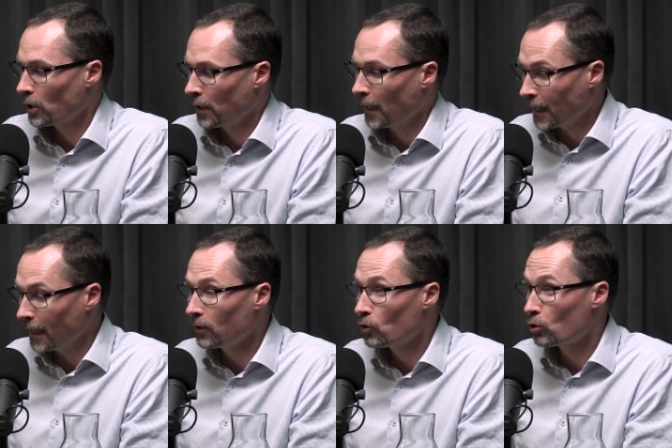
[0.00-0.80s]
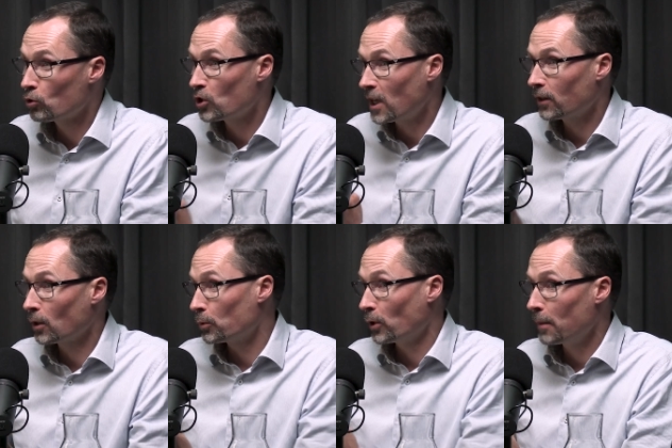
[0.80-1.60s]
again to set
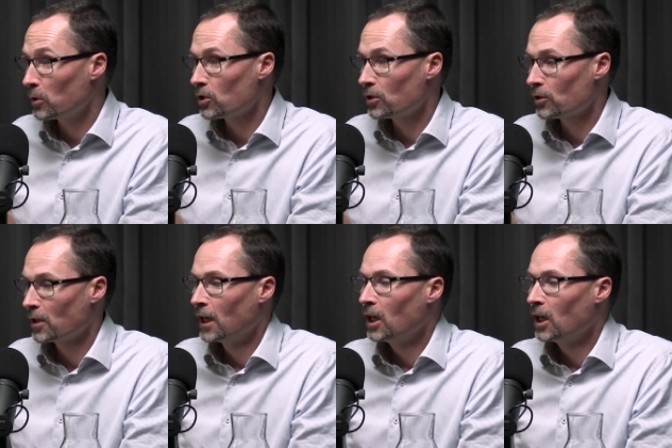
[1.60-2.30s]
the parameters.